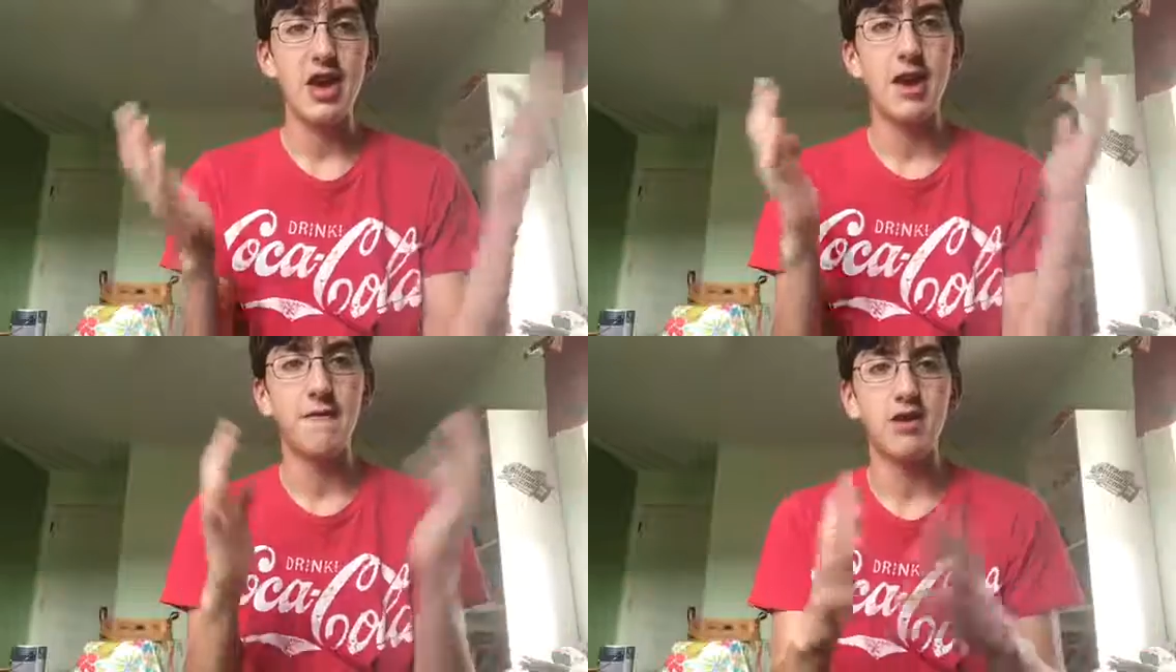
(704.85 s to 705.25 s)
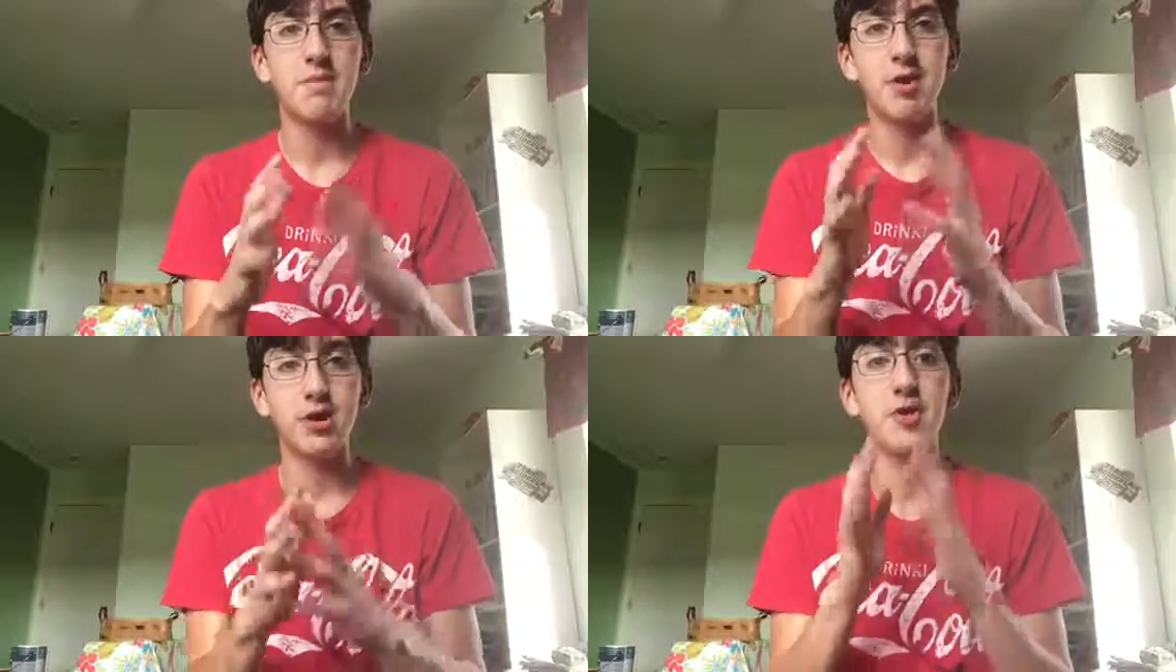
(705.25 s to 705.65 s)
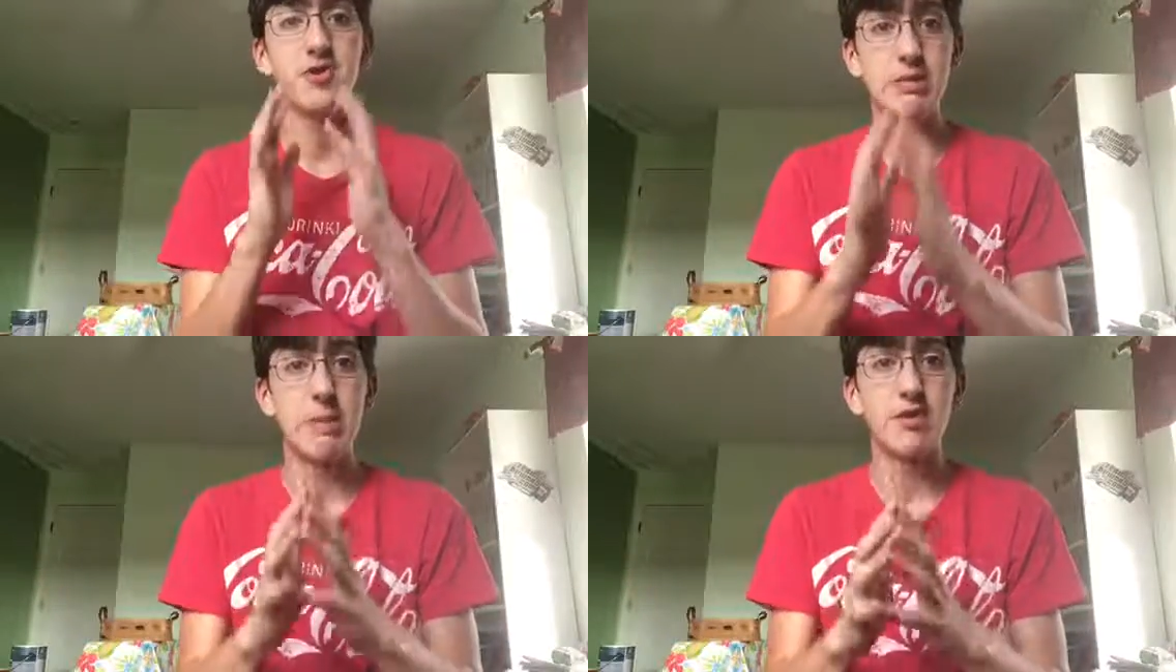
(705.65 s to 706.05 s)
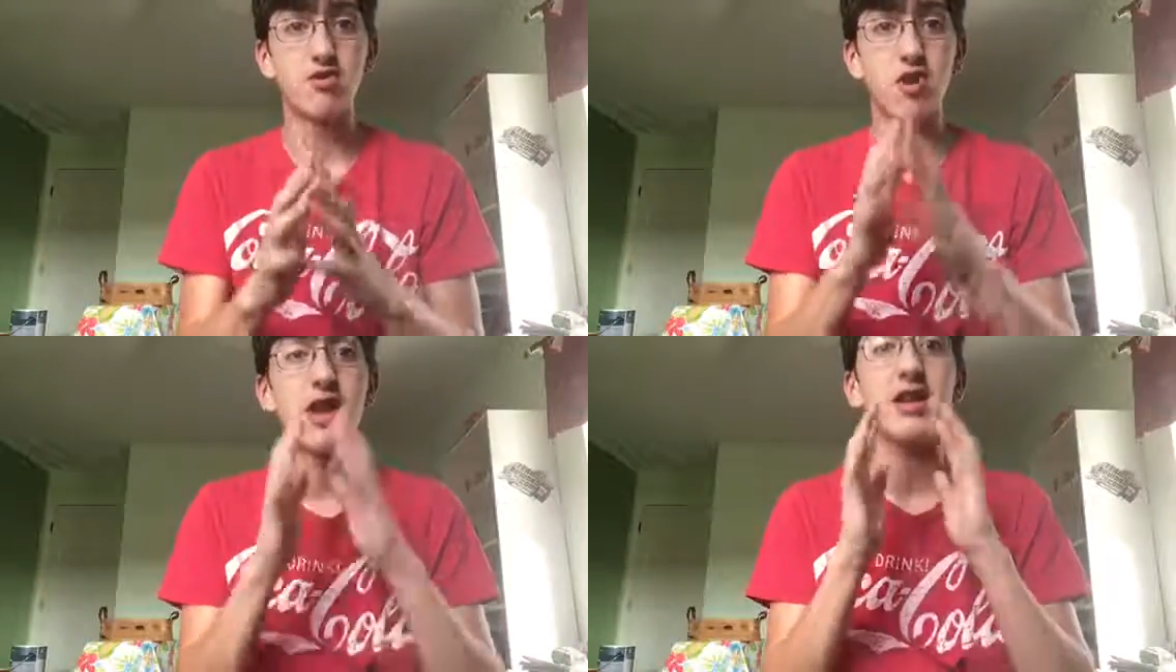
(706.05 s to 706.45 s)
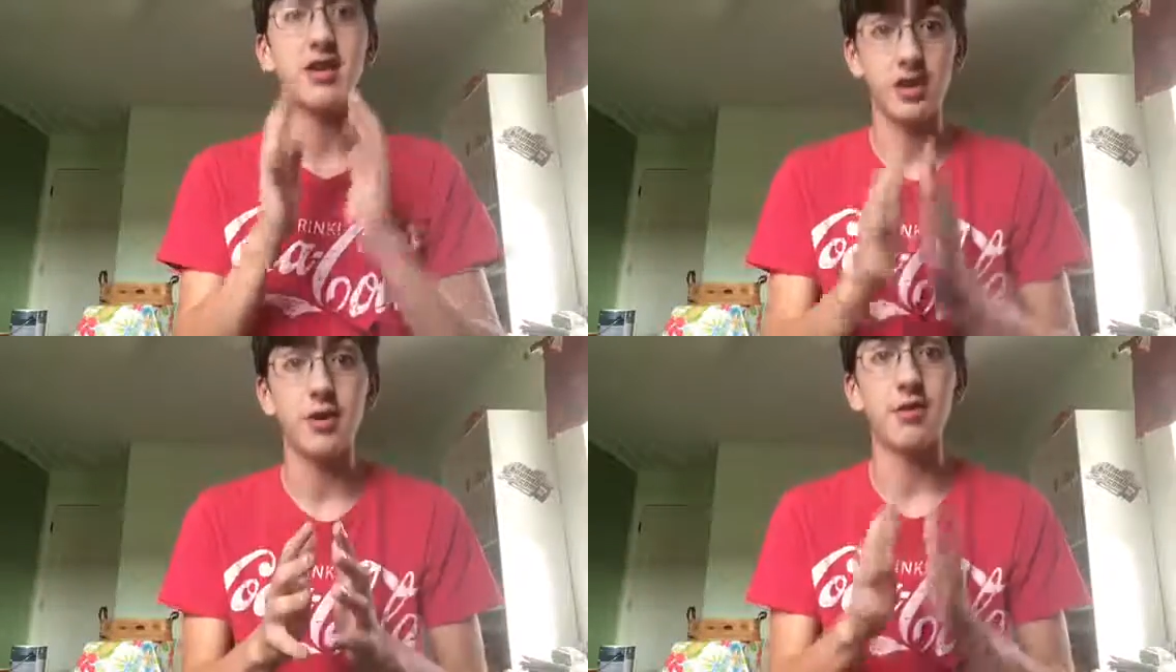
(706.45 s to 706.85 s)
and Flint Marko team up to try
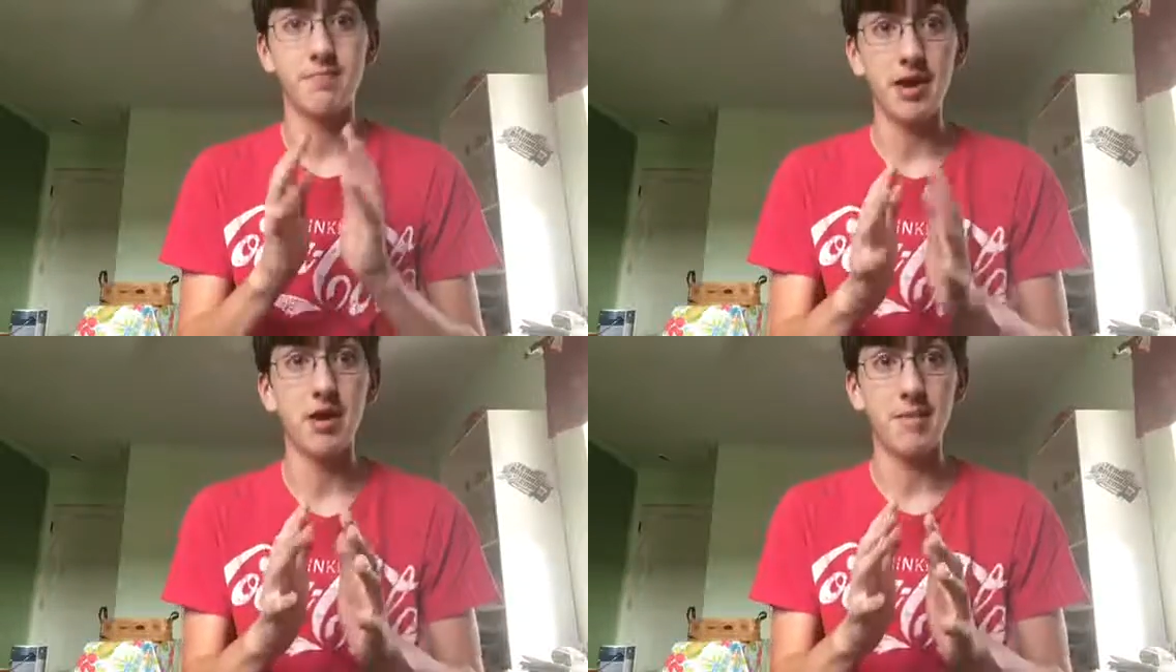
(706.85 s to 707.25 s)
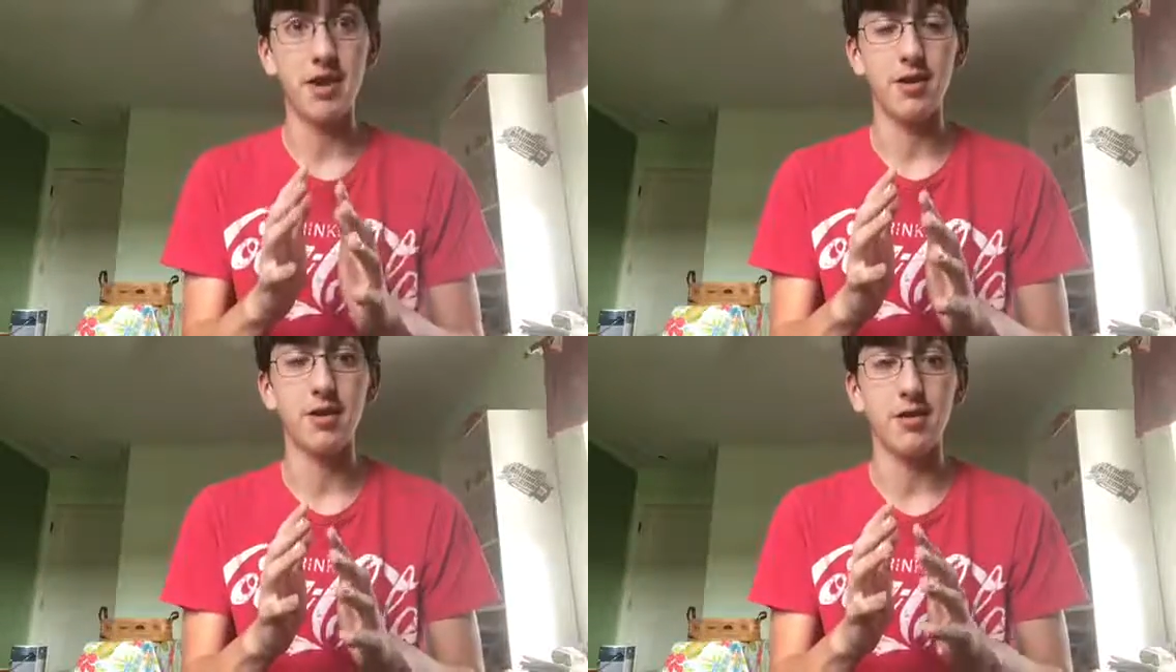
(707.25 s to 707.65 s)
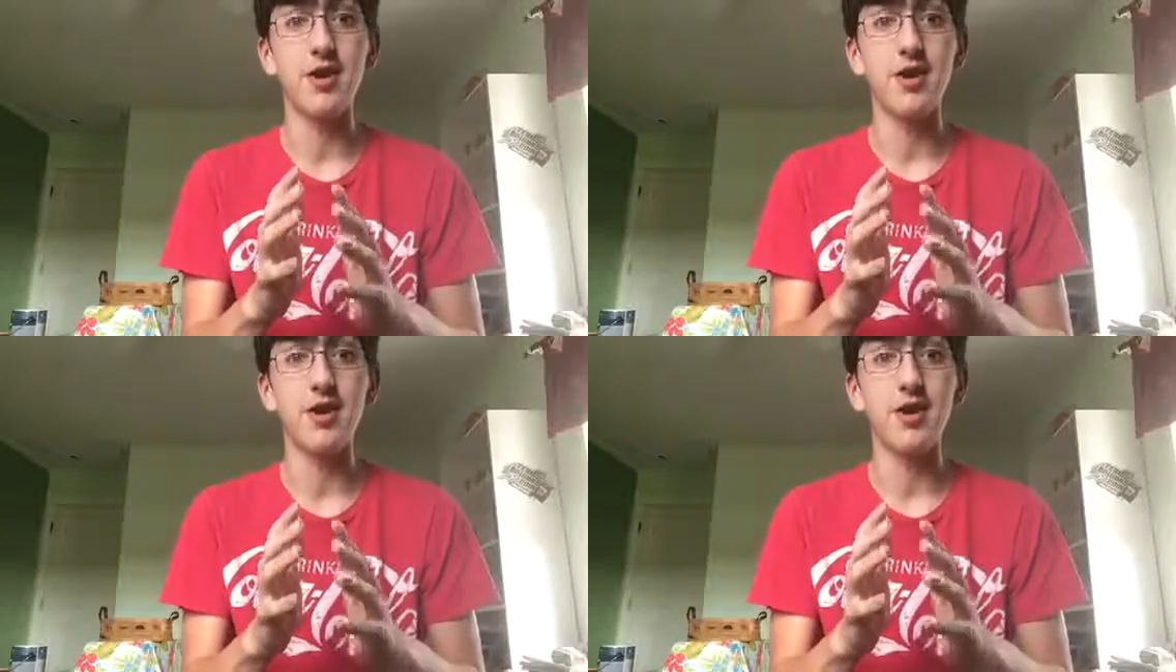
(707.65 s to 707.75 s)
and kill Spider-Man.